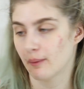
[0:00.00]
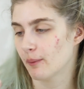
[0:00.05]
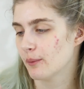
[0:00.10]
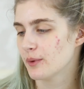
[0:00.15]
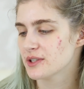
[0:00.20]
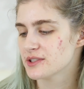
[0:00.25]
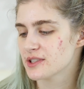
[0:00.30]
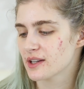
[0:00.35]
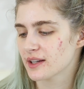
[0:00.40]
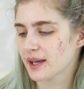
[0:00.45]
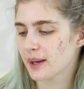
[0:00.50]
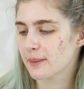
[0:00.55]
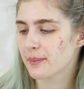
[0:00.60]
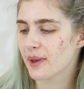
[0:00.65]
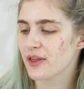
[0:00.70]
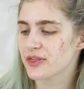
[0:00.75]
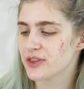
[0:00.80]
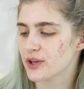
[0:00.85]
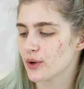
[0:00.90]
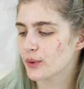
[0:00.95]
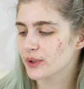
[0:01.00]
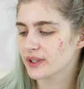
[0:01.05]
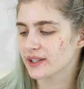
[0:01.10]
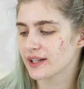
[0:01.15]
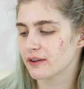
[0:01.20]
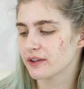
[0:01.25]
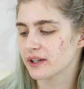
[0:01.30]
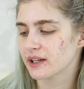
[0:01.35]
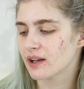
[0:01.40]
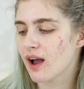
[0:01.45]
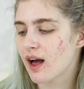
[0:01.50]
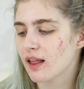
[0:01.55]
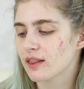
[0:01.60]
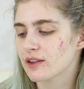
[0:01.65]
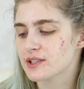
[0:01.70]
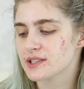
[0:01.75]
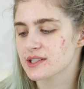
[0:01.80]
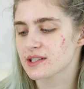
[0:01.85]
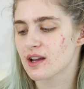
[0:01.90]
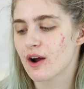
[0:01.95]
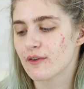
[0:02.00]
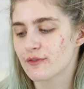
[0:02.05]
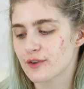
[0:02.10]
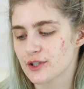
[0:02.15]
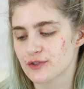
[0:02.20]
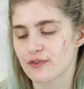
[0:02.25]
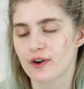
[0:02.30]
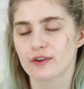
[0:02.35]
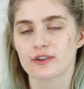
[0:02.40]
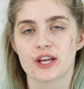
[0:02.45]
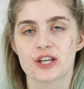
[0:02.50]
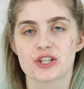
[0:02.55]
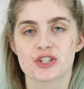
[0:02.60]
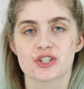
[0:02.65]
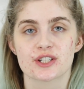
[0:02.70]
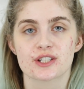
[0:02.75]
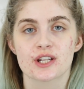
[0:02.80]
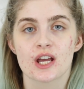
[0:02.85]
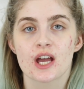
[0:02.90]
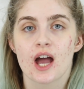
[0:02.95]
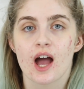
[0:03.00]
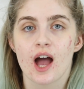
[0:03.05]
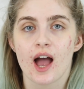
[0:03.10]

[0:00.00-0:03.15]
we're talking about the Ordinary Colors Coverage Foundation.